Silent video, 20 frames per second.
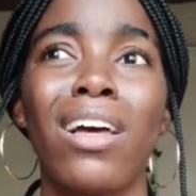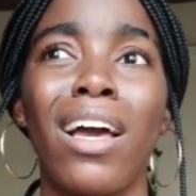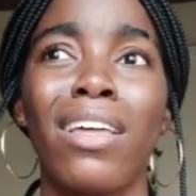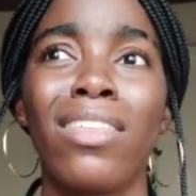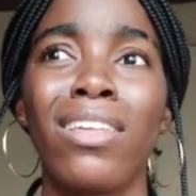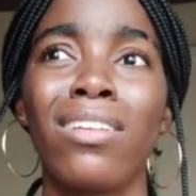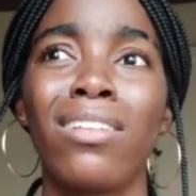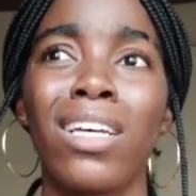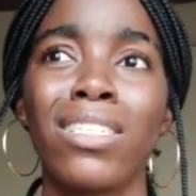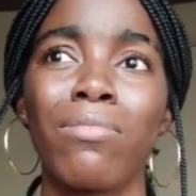I
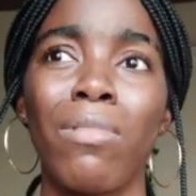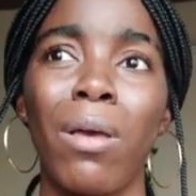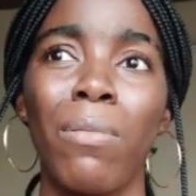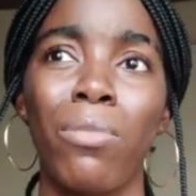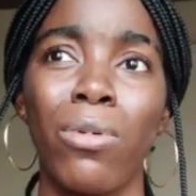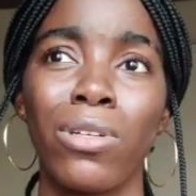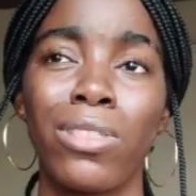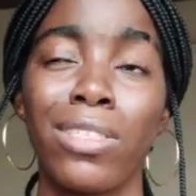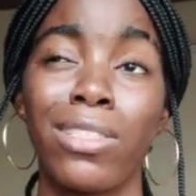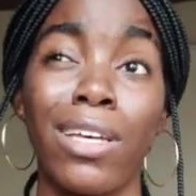think that's my
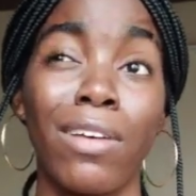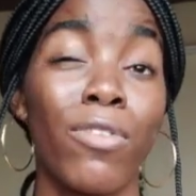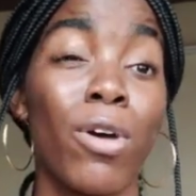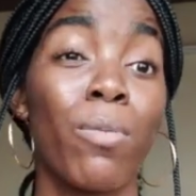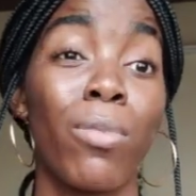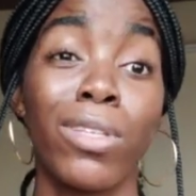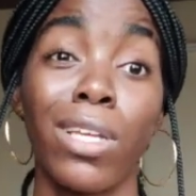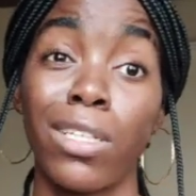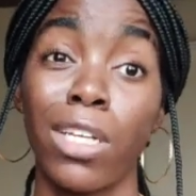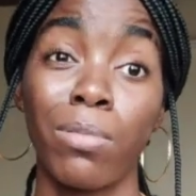budget. I've
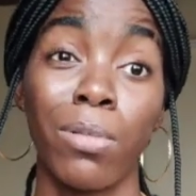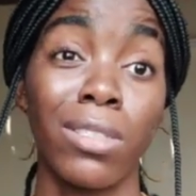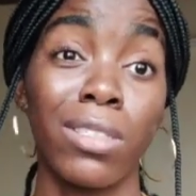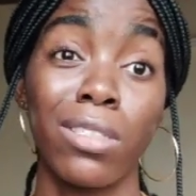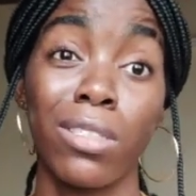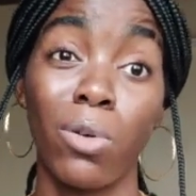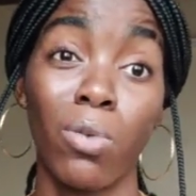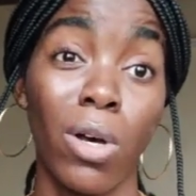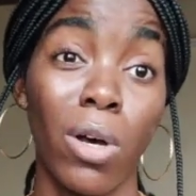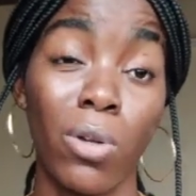not bought attachments
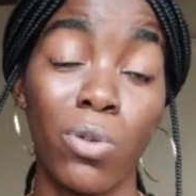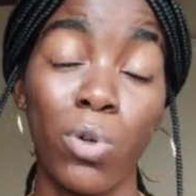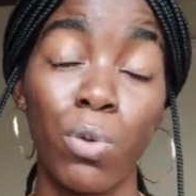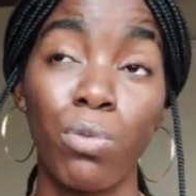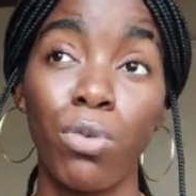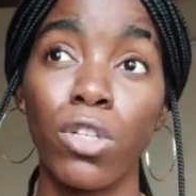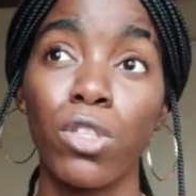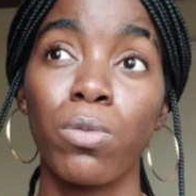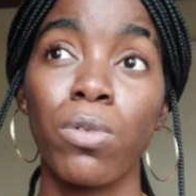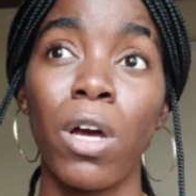in a while though,
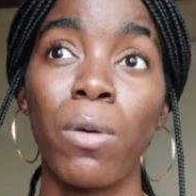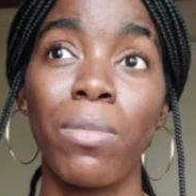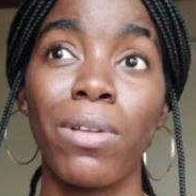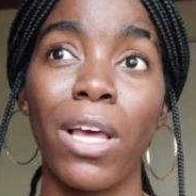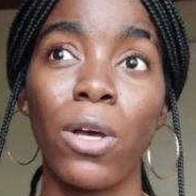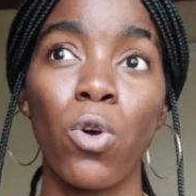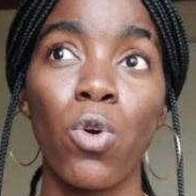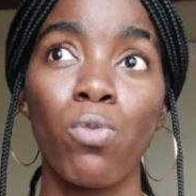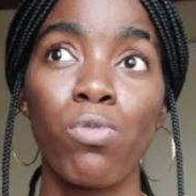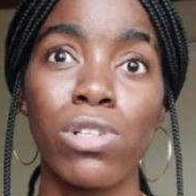but it will now be
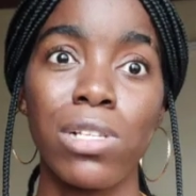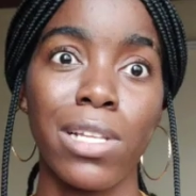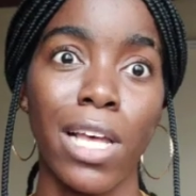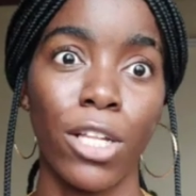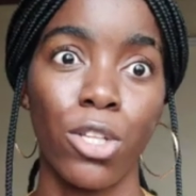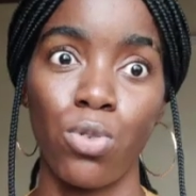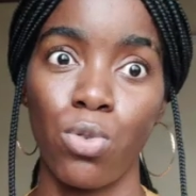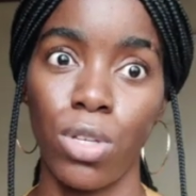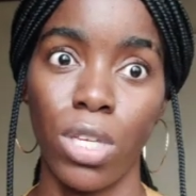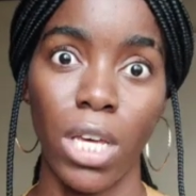like almost
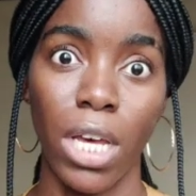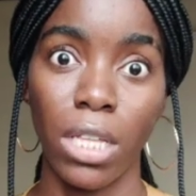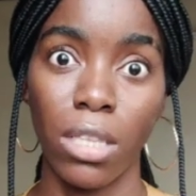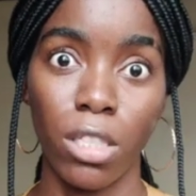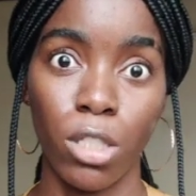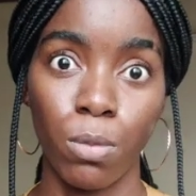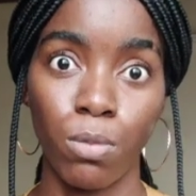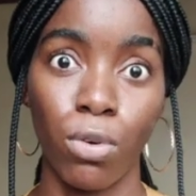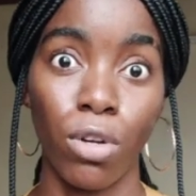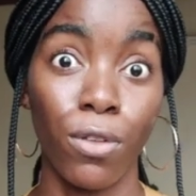like 2k at
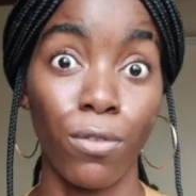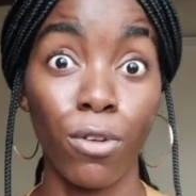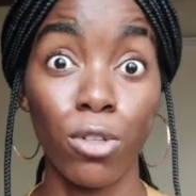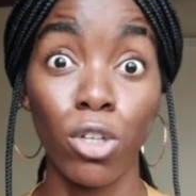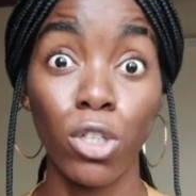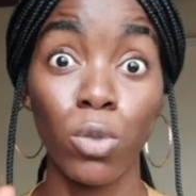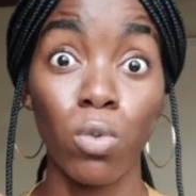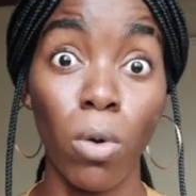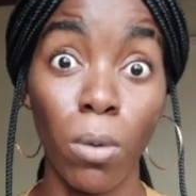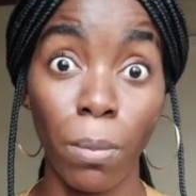this point for
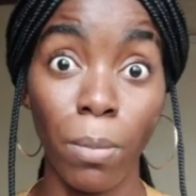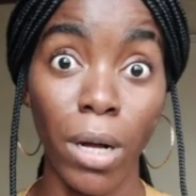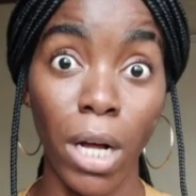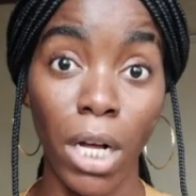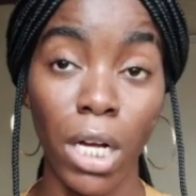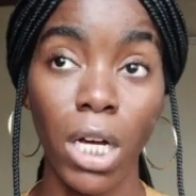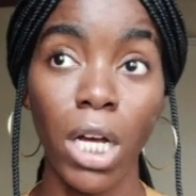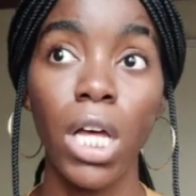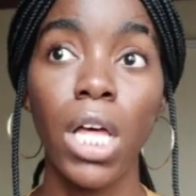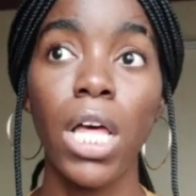just one
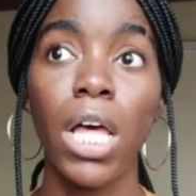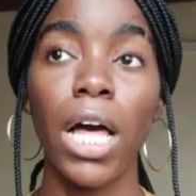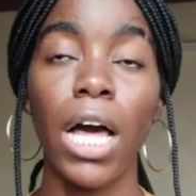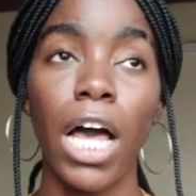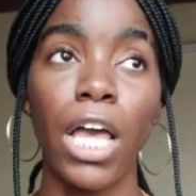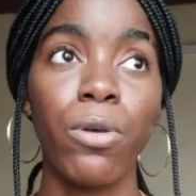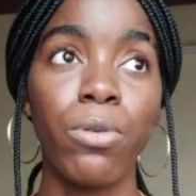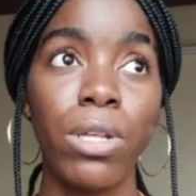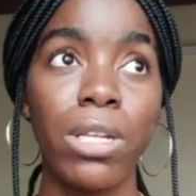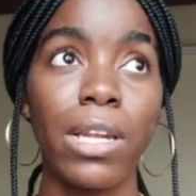pack.
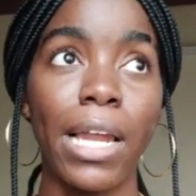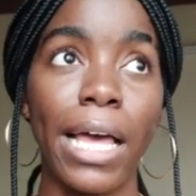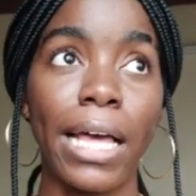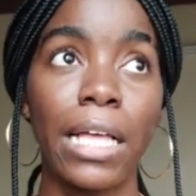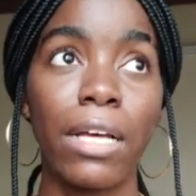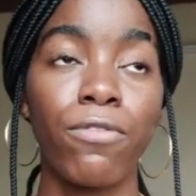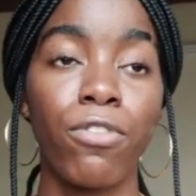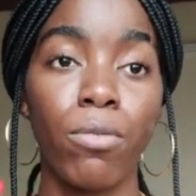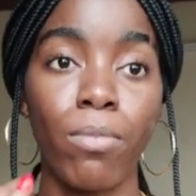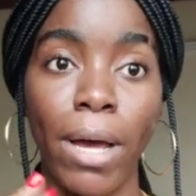And you need
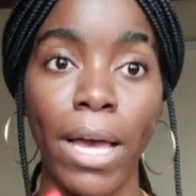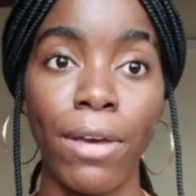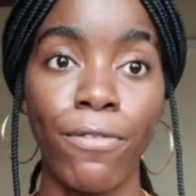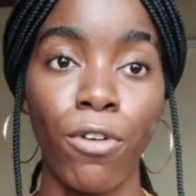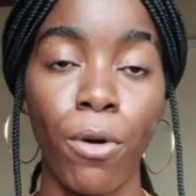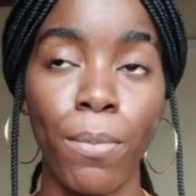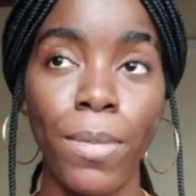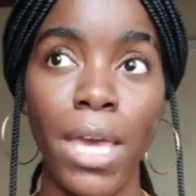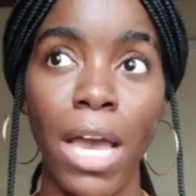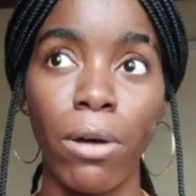like, for
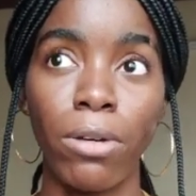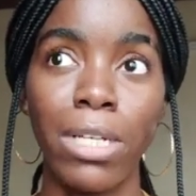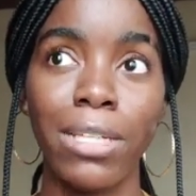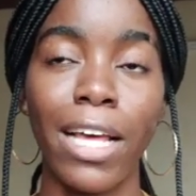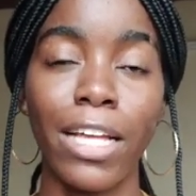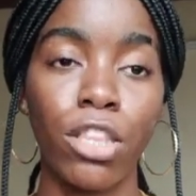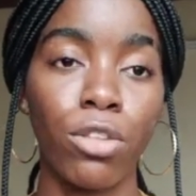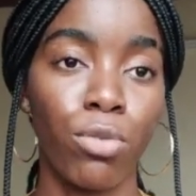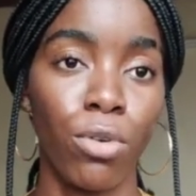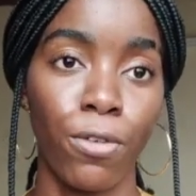me, I'll need
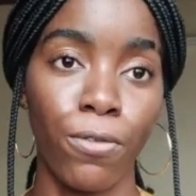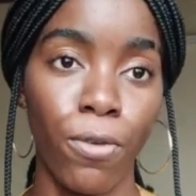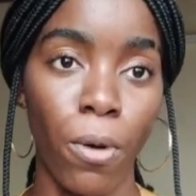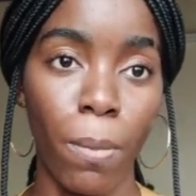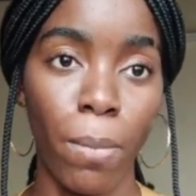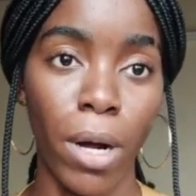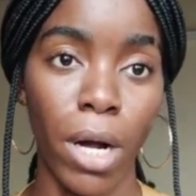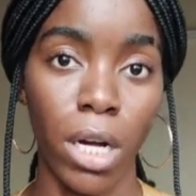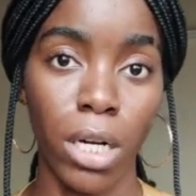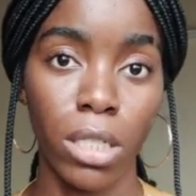like 3 or 4
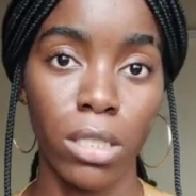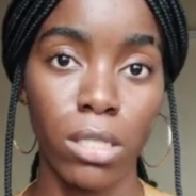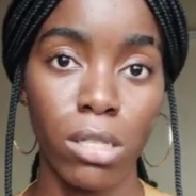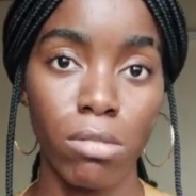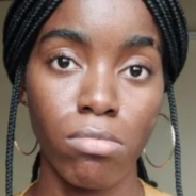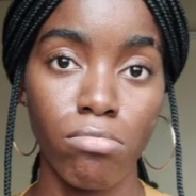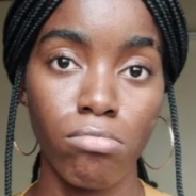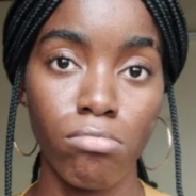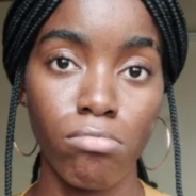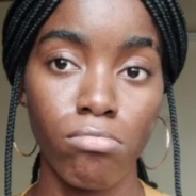packs.